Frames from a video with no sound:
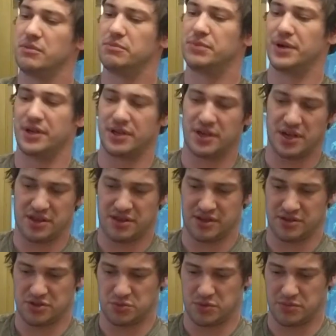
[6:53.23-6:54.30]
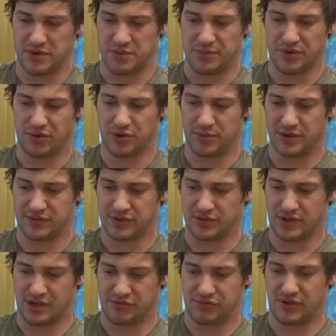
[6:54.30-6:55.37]
But I think this one might be a little bit of a
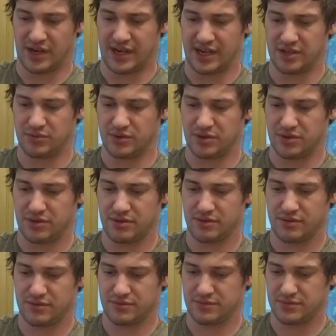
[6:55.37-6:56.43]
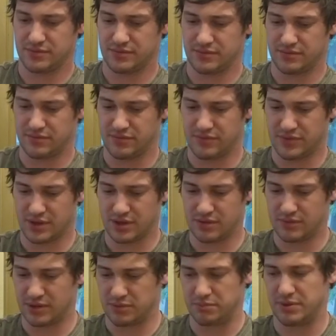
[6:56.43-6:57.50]
rough ride with
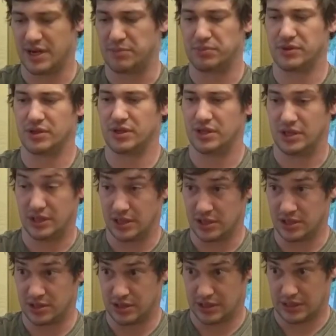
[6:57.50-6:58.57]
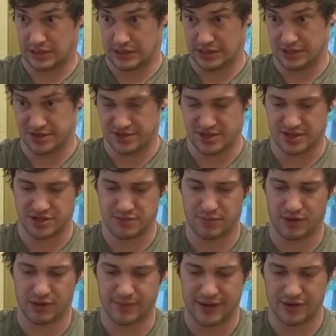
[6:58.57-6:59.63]
1 pepper in just that
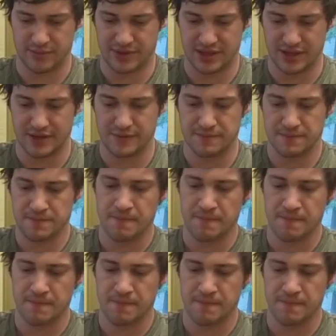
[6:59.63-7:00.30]
small amount of mead.